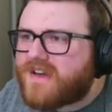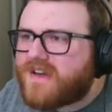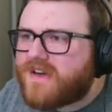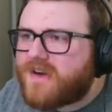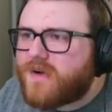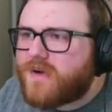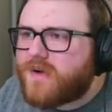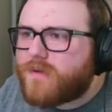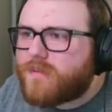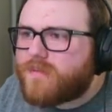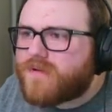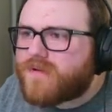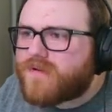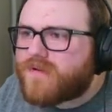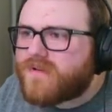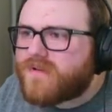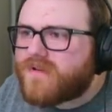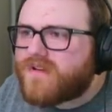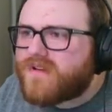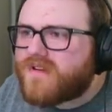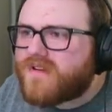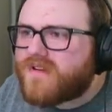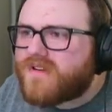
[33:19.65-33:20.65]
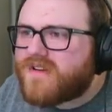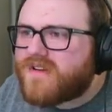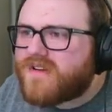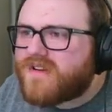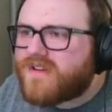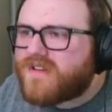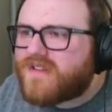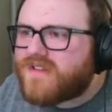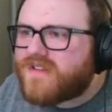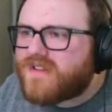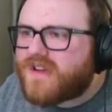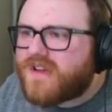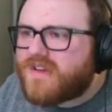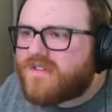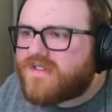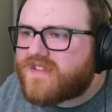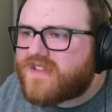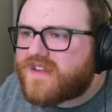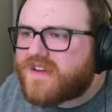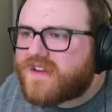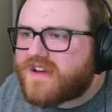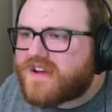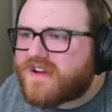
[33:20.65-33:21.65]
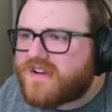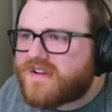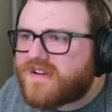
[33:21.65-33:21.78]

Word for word: goop that i have seen.